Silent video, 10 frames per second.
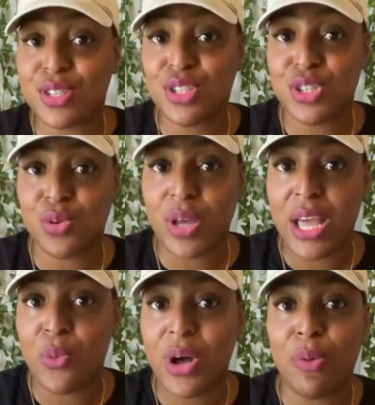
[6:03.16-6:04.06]
to do,
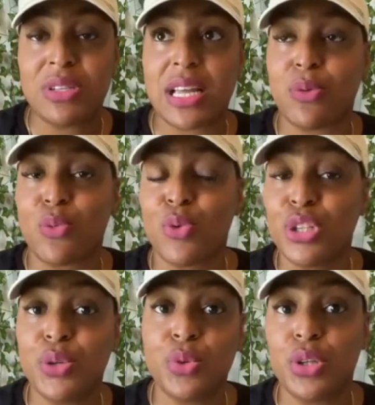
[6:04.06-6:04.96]
and what was like
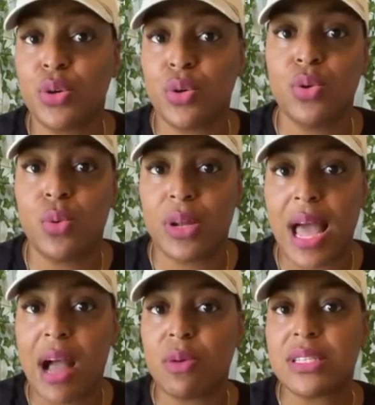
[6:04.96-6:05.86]
really, really cool when
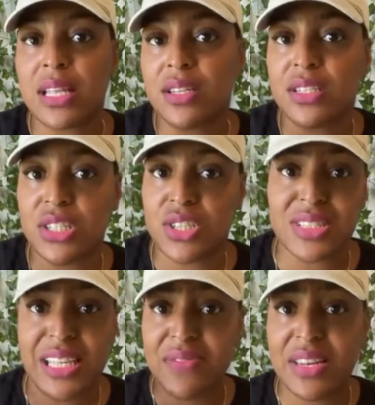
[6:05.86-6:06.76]
I was selling t-shirts,
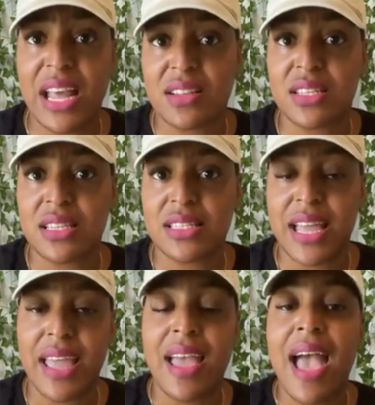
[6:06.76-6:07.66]
and even now to this
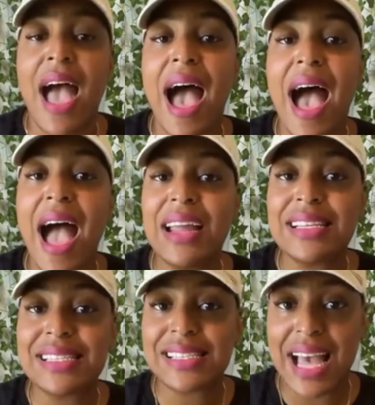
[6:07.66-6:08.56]
day, I
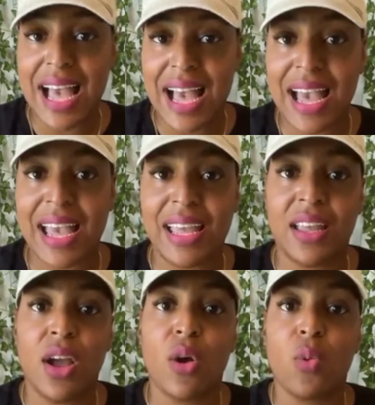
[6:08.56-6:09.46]

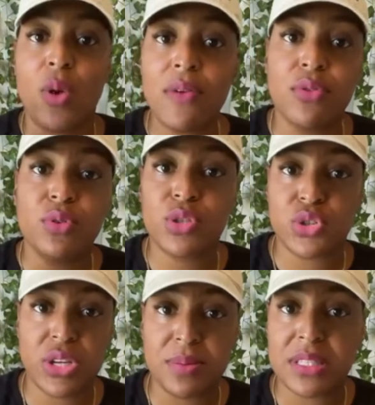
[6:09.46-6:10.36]
assign revenue
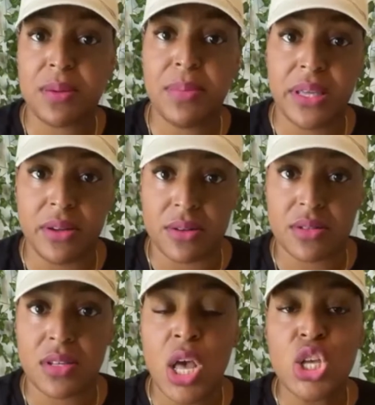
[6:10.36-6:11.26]
streams to
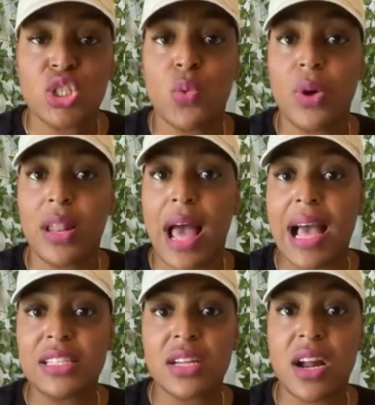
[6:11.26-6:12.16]
bills. So when I
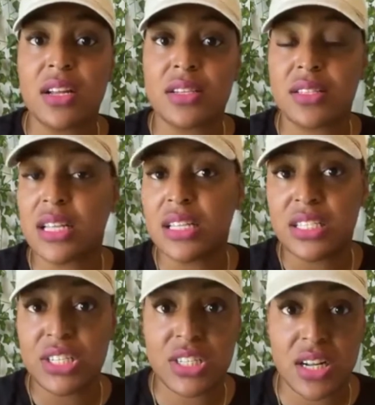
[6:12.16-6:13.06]
started selling
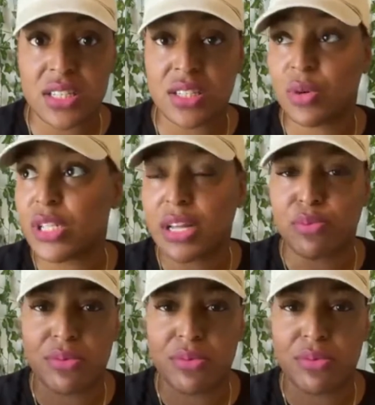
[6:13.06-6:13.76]
t-shirts, or like